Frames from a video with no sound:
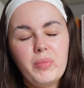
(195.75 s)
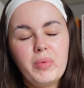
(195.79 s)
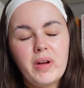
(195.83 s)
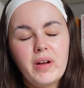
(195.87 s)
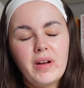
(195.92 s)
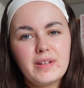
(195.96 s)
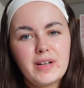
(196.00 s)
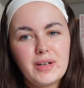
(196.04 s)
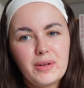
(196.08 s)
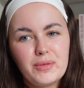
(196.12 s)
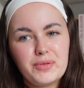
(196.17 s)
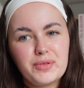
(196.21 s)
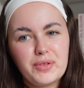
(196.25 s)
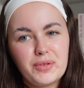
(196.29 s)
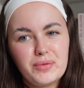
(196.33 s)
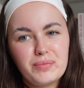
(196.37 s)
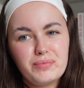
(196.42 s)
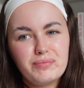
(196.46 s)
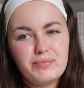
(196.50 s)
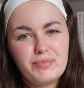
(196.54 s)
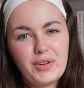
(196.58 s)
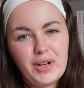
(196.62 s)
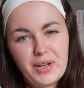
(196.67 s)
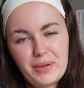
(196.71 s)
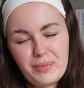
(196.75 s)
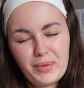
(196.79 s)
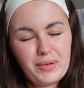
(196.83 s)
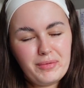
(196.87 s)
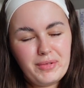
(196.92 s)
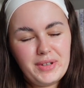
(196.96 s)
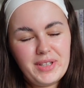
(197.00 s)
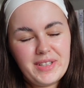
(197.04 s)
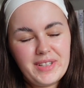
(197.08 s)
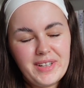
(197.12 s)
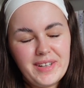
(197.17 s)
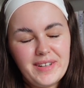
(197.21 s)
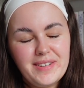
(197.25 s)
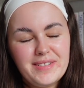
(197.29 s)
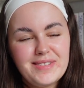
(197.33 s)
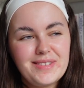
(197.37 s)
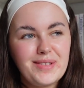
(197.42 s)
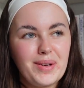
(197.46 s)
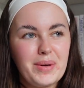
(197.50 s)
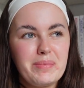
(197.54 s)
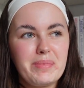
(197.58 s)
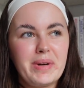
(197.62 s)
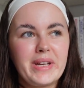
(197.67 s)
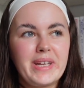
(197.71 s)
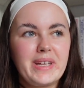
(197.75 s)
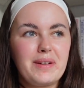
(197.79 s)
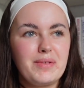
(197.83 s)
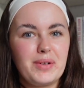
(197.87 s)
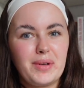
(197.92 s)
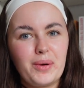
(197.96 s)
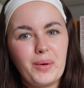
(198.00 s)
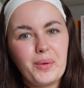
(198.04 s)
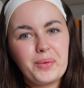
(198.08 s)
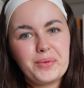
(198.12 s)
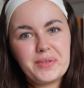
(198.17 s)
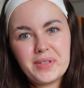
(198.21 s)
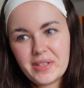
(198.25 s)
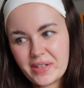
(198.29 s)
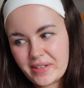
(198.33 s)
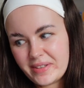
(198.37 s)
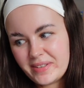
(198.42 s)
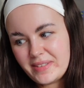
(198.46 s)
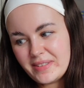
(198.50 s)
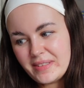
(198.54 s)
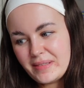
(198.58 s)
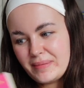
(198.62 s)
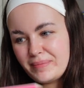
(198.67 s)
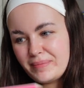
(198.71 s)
but I also really want to read it, so I might give it a go tonight.